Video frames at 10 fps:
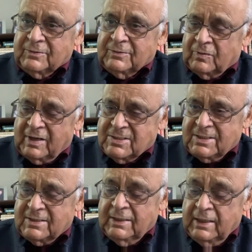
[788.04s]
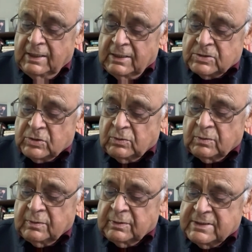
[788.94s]
Russia.
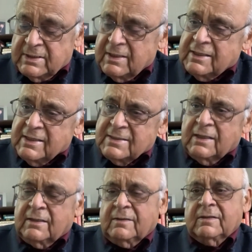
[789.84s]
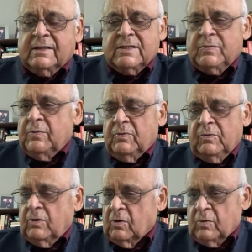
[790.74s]
So these are things that these
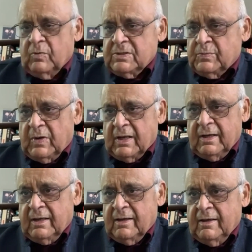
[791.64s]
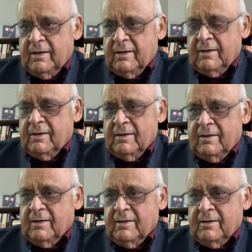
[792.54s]
people always play.
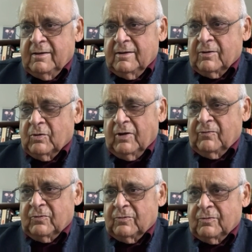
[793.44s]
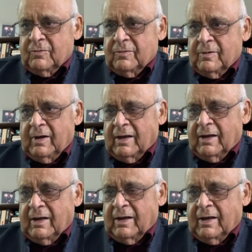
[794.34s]
You have to
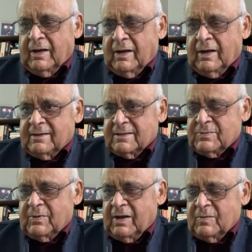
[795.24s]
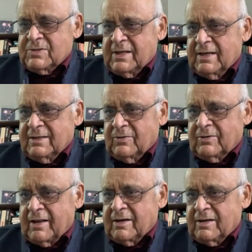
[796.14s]
understand that this is what I'm saying. Your
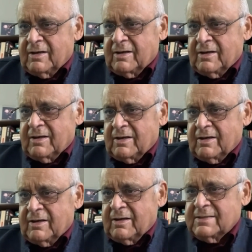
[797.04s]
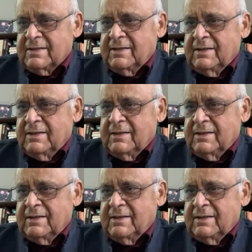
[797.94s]
narrative is something else.